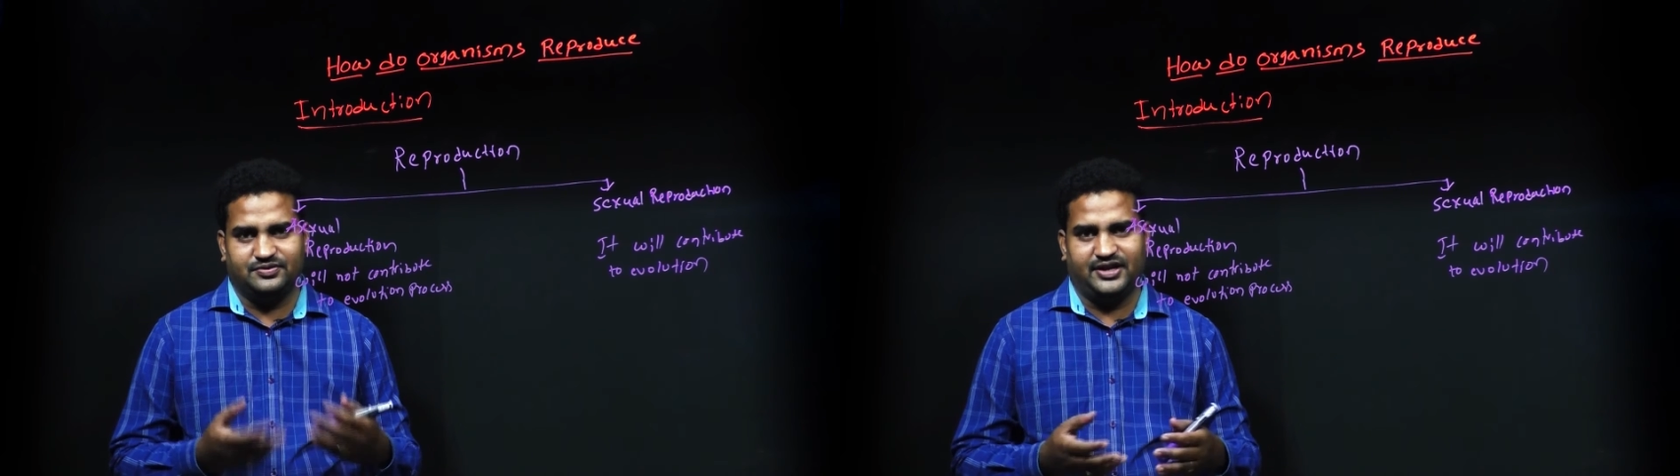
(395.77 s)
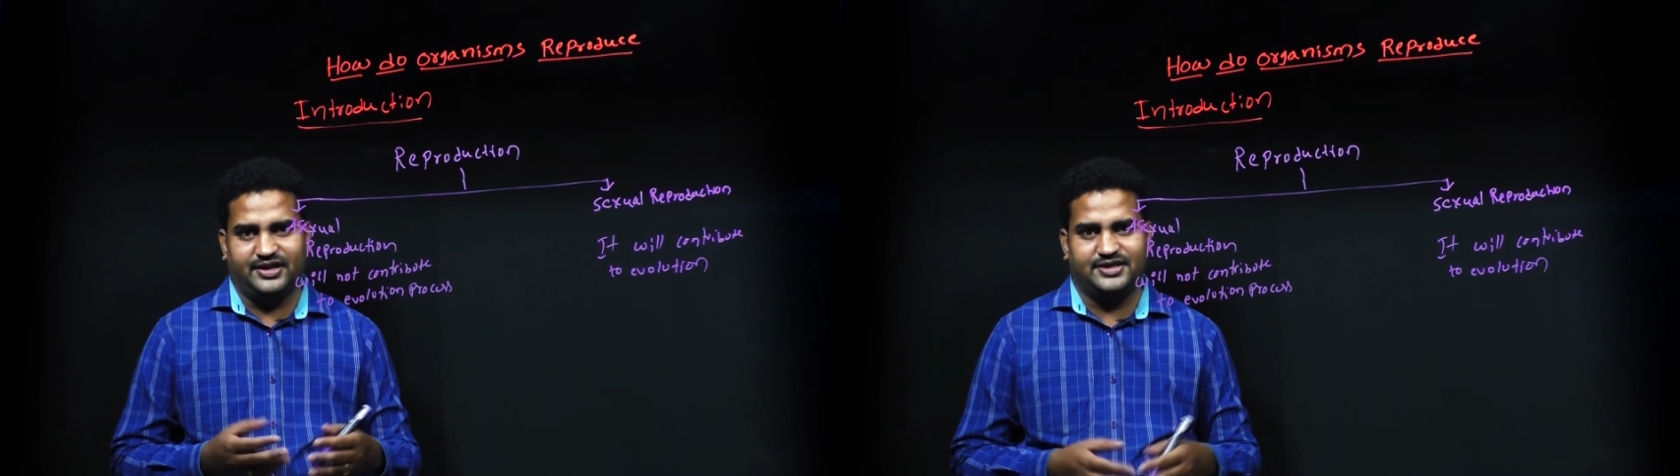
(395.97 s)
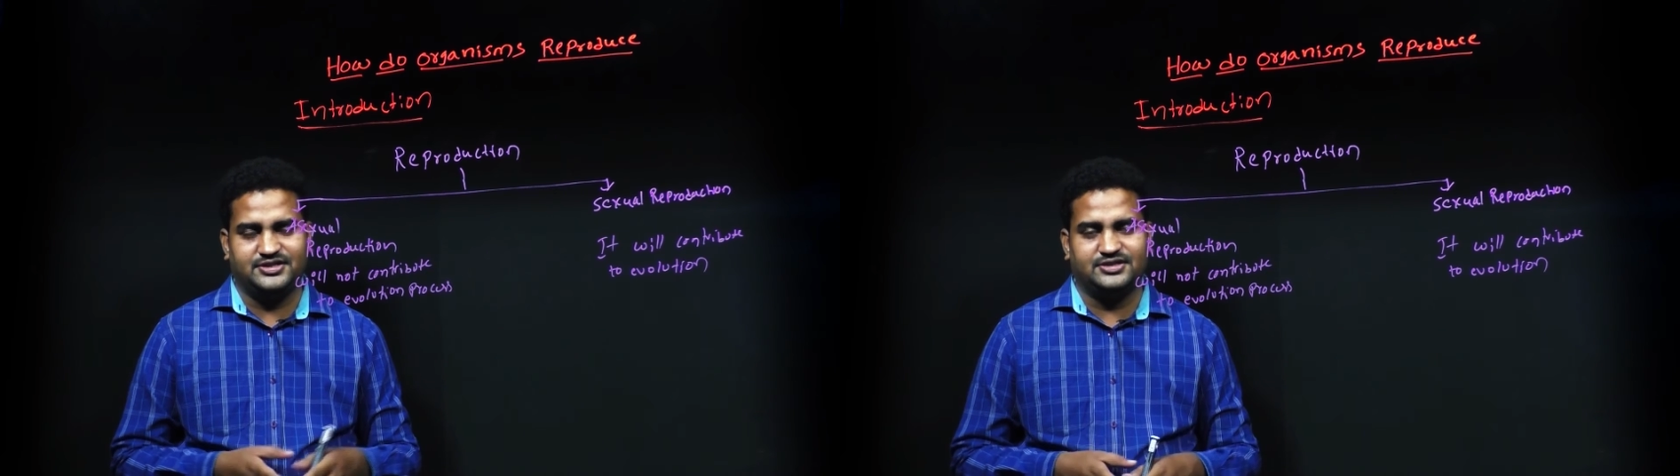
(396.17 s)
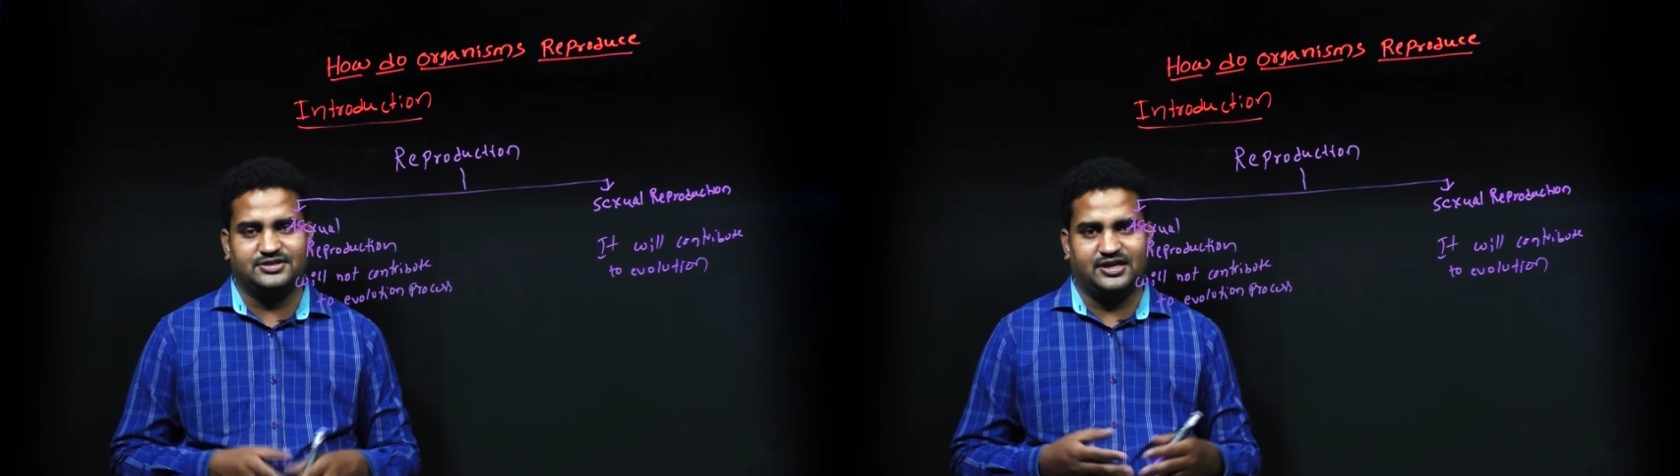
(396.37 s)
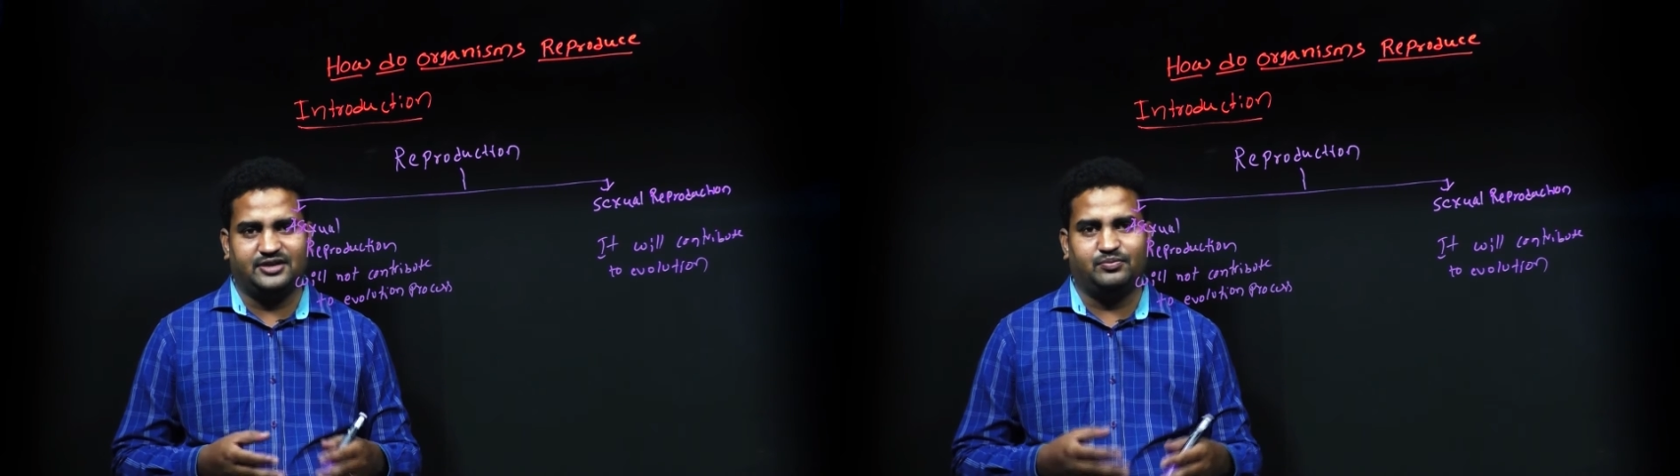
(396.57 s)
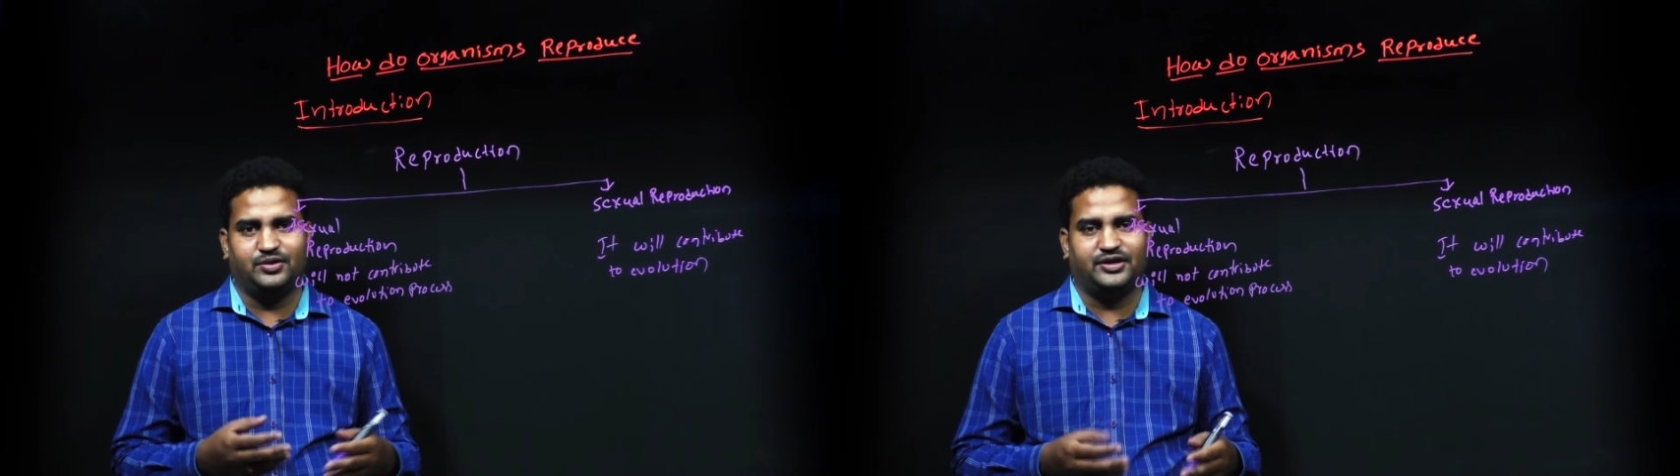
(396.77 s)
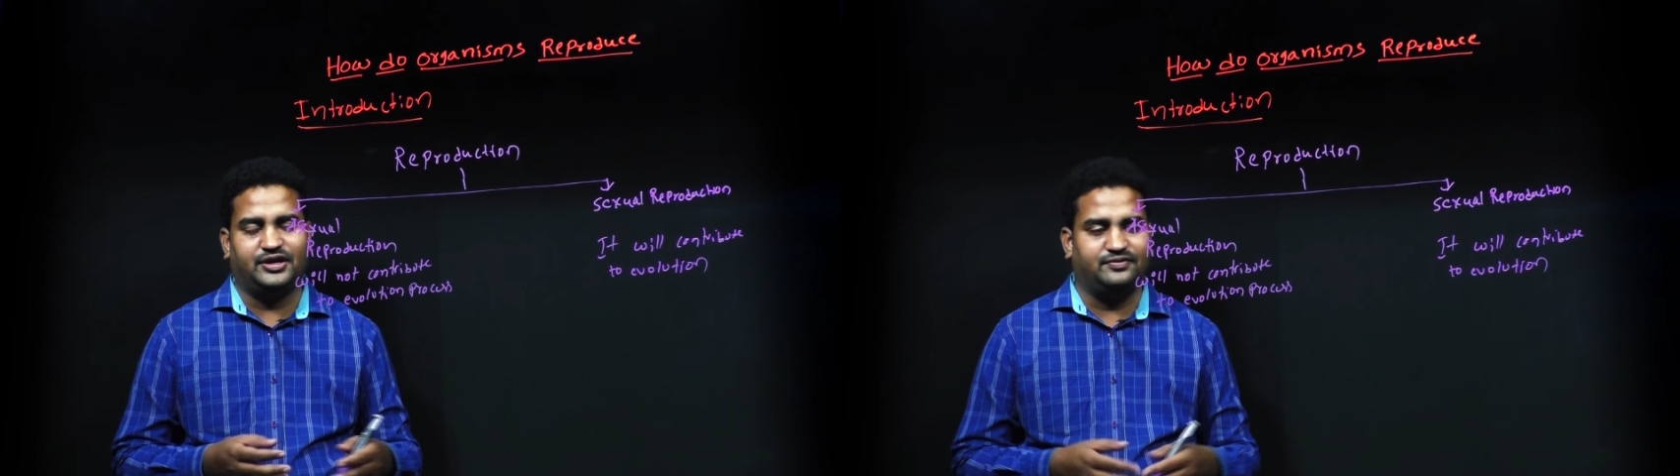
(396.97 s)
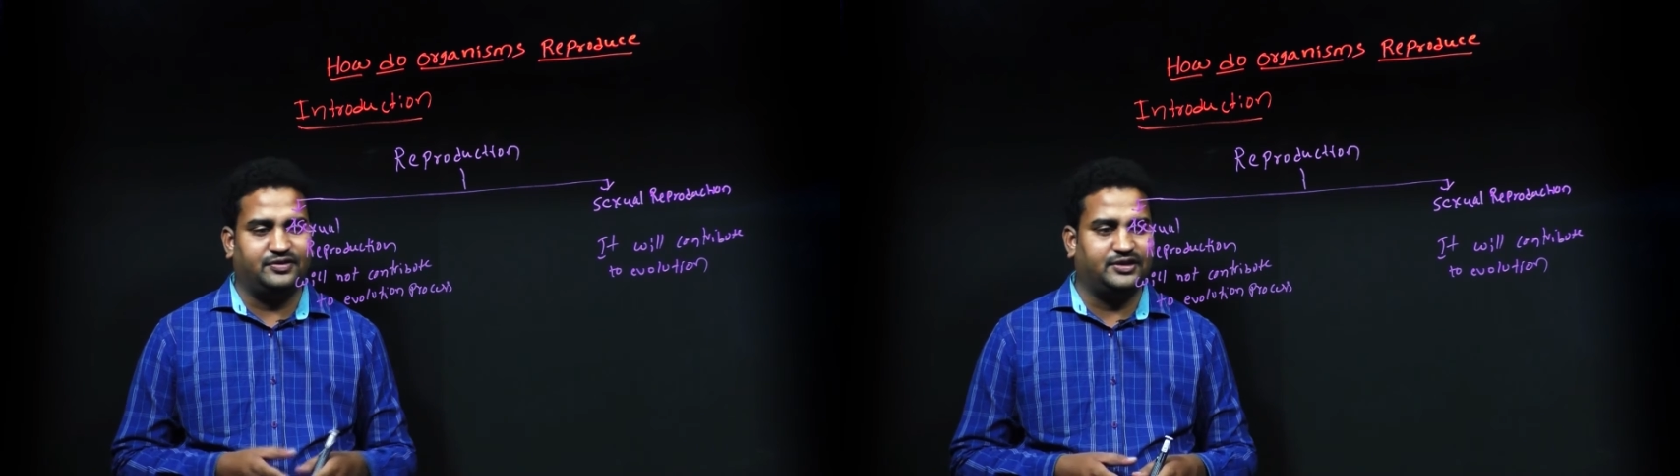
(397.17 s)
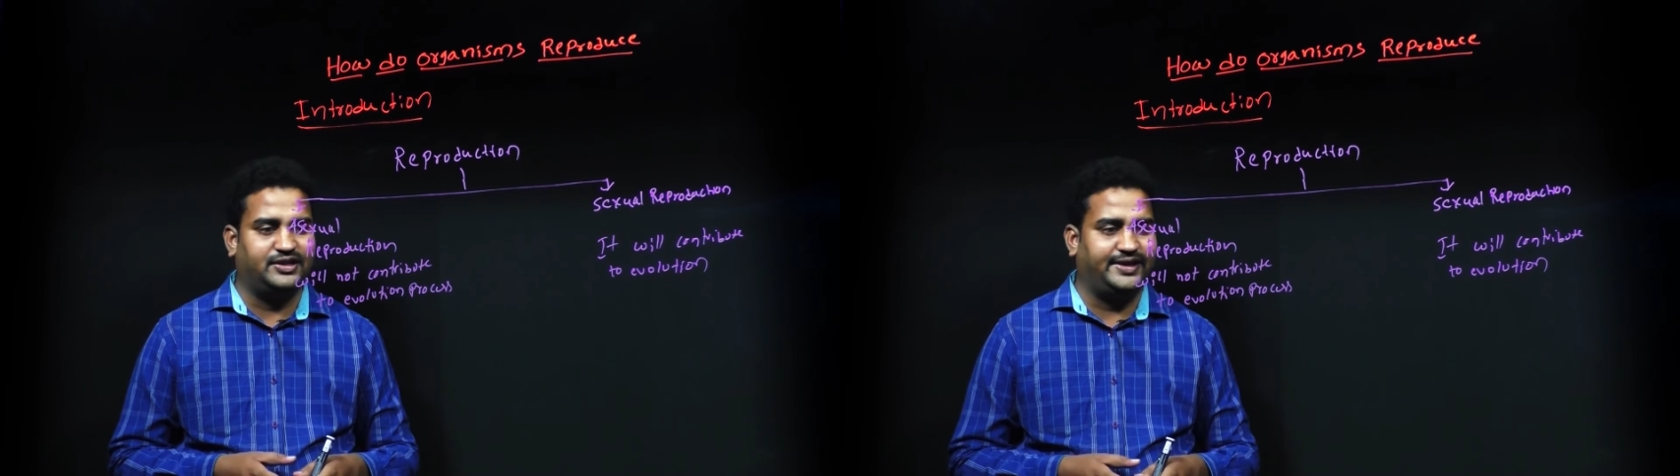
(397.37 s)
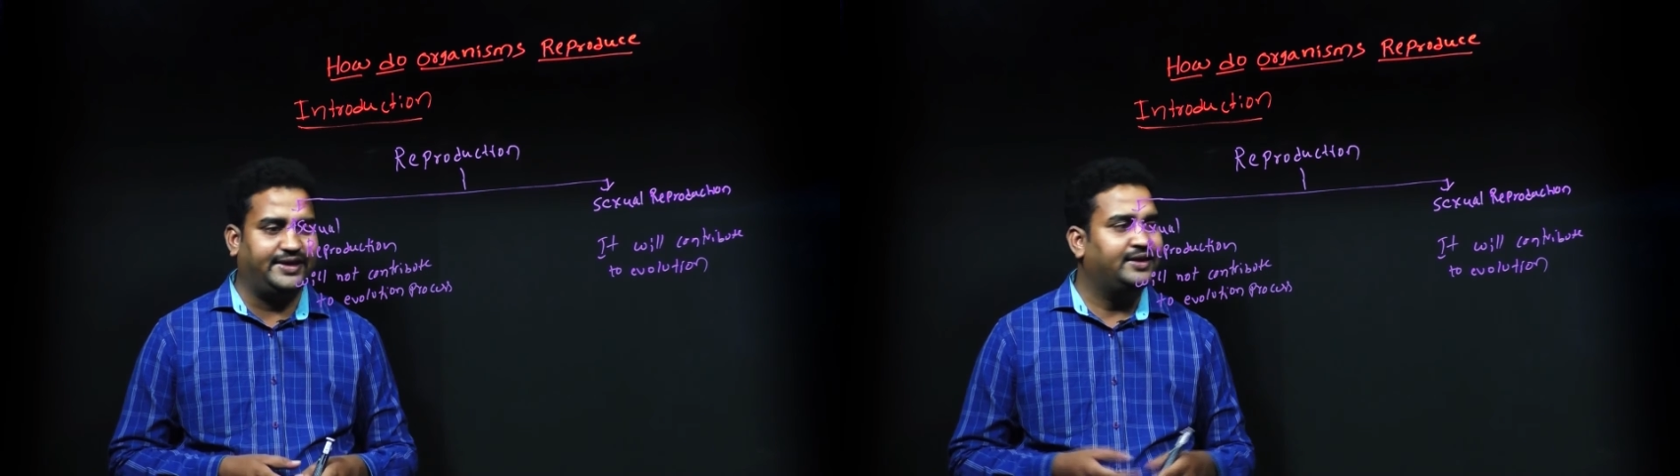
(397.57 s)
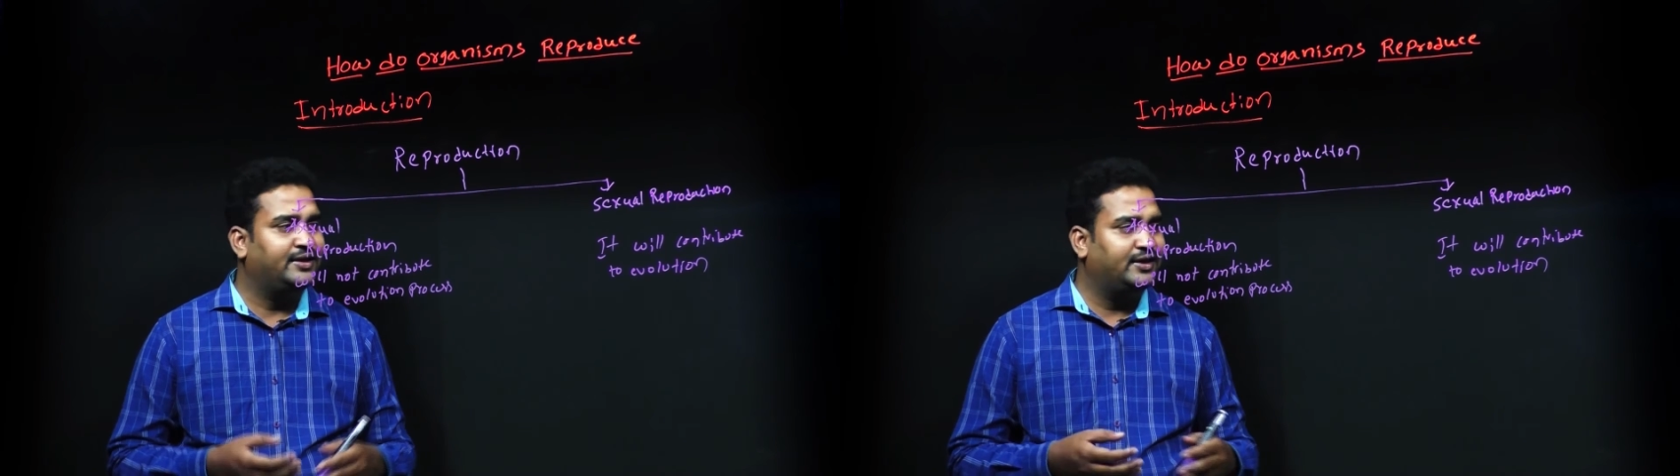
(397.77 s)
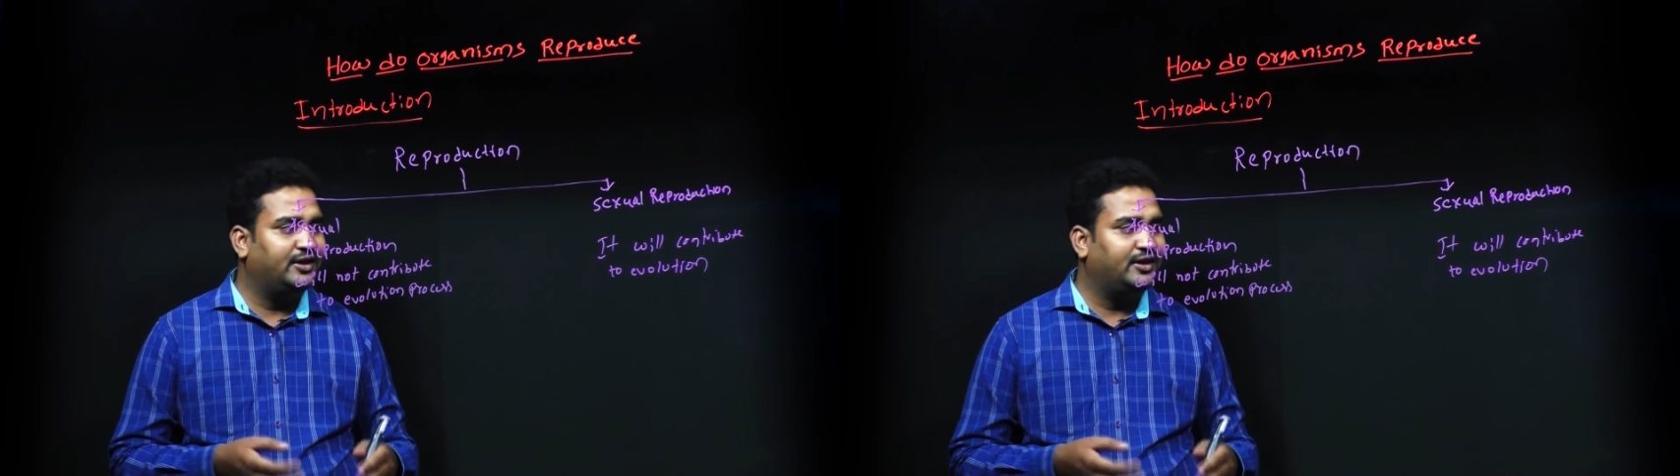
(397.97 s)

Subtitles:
variations are important for the